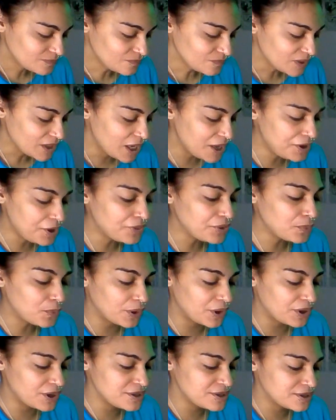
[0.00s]
In other
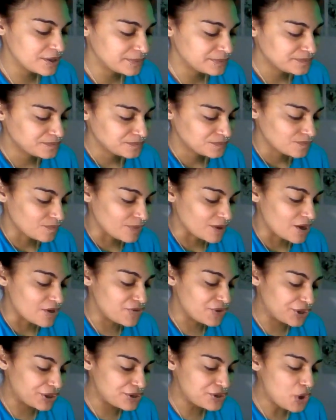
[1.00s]
words,
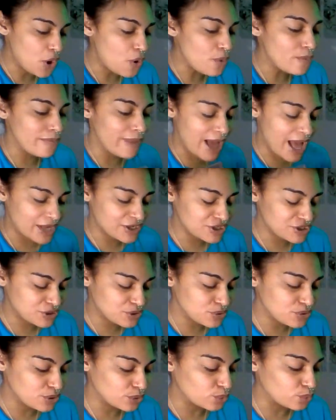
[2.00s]
they're no match to
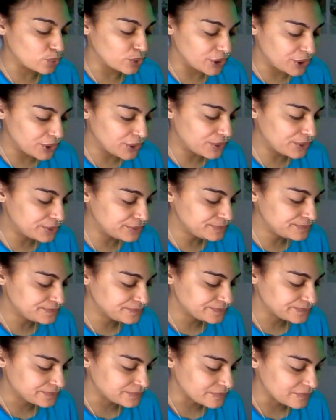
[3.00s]
the real
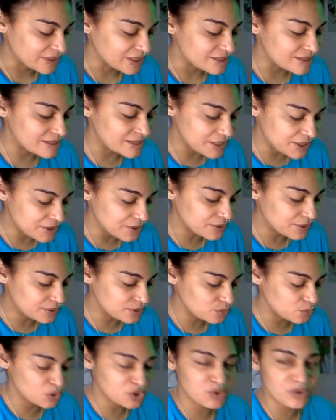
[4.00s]
deal,
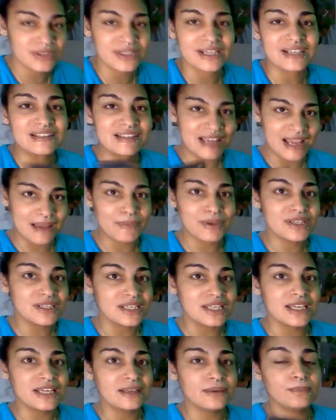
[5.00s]
which was, like, Sam and
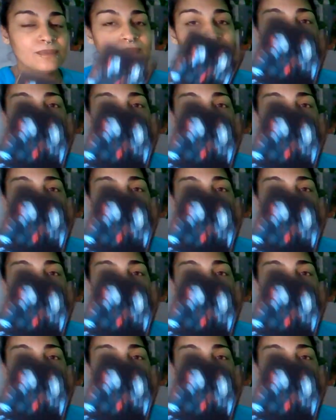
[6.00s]
Dean.